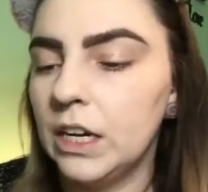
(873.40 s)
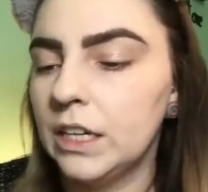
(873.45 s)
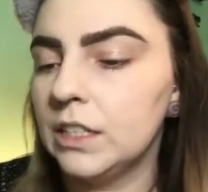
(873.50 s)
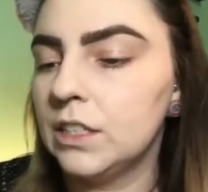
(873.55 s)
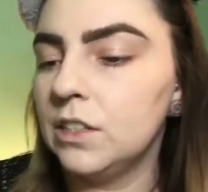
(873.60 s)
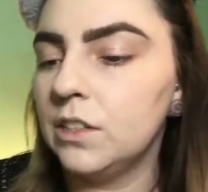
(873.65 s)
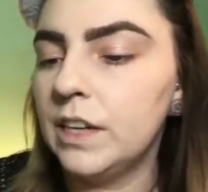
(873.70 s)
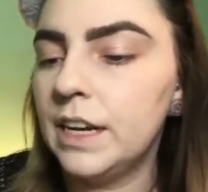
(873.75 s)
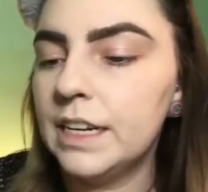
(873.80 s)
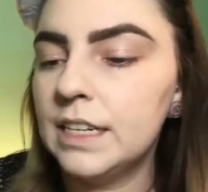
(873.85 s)
Alright,
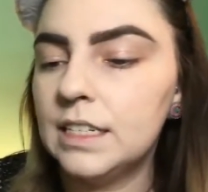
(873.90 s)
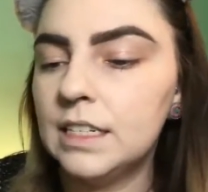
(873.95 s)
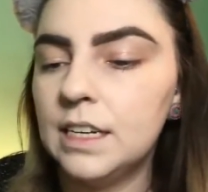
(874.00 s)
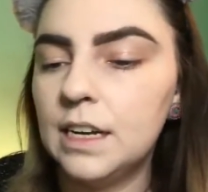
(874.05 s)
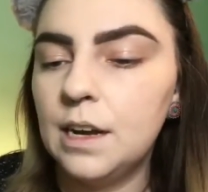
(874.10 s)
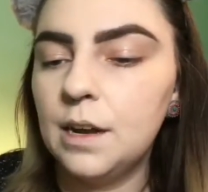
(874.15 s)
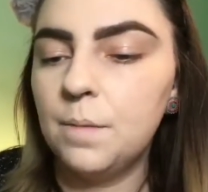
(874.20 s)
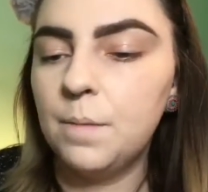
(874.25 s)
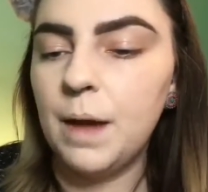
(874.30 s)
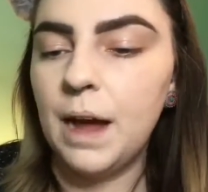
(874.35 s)
so next
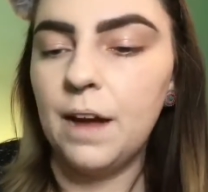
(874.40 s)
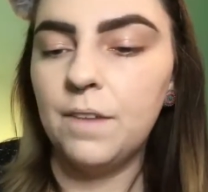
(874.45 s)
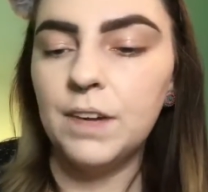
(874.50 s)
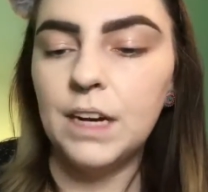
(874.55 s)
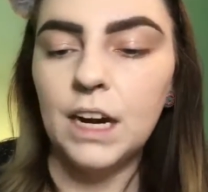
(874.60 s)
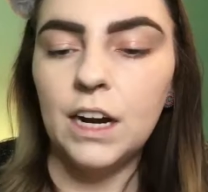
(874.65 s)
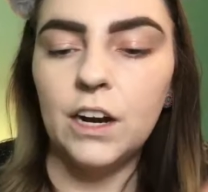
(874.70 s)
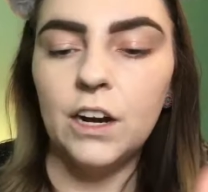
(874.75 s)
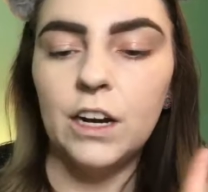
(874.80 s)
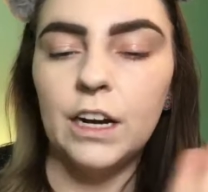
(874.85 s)
up, I've
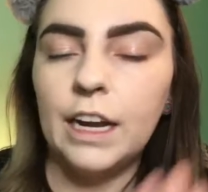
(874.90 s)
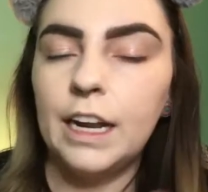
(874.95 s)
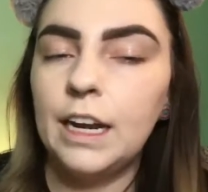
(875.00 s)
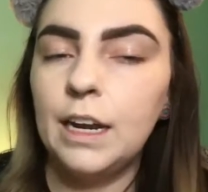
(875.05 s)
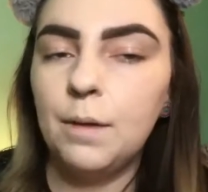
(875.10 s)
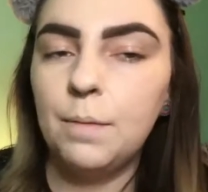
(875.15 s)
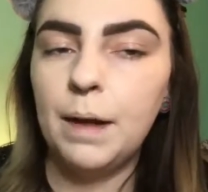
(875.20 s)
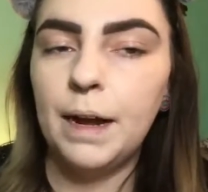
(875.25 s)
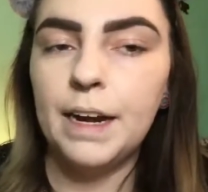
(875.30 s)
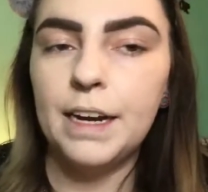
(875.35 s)
not heard
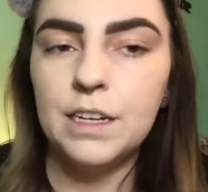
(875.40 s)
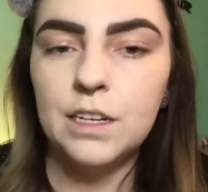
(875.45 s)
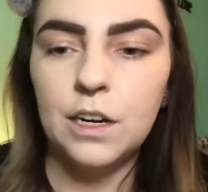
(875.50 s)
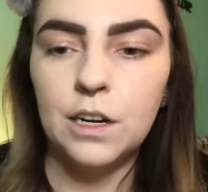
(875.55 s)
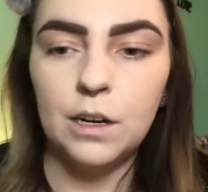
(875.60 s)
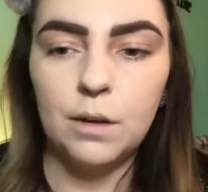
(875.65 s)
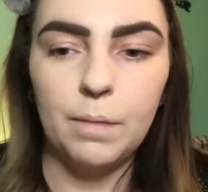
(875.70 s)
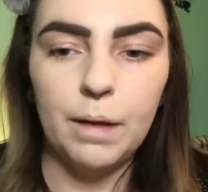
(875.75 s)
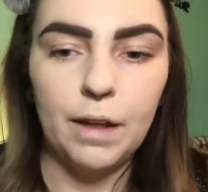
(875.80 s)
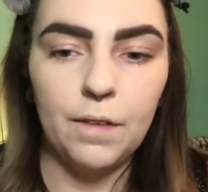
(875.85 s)
anybody
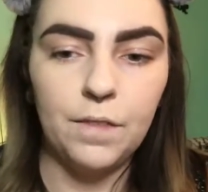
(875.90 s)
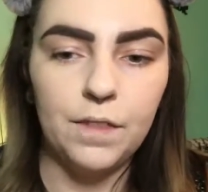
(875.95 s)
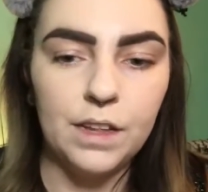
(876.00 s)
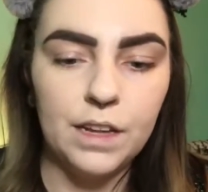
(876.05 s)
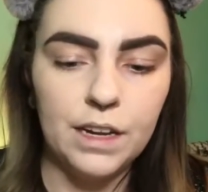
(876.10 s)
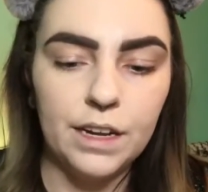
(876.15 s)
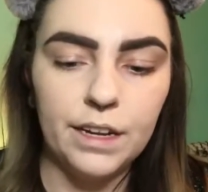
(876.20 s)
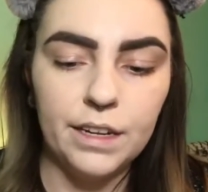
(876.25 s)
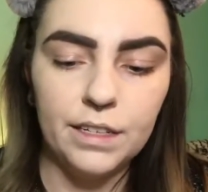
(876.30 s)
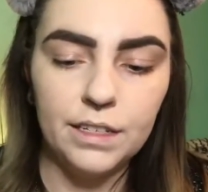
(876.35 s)
talk about
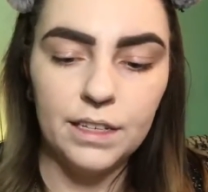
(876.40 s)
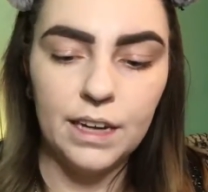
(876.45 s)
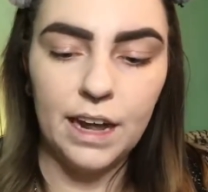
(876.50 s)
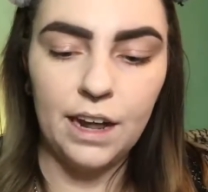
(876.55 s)
this.